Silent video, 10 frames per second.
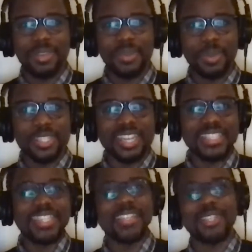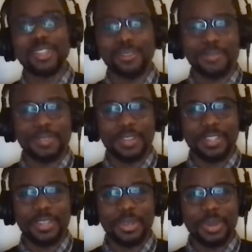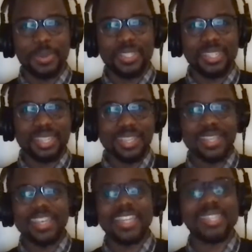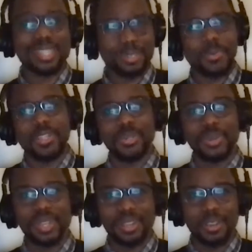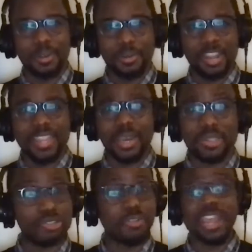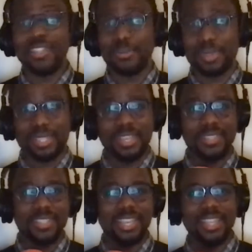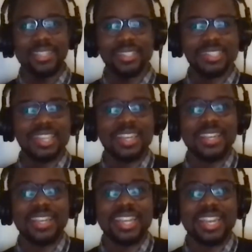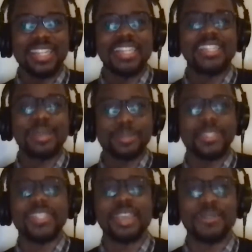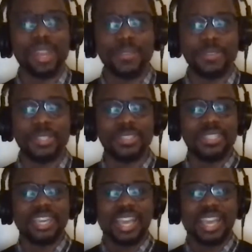it was an extension of you know it was an, an accessory to a, a, career that I was trying to resuscitate and in an attempt to stay relevant.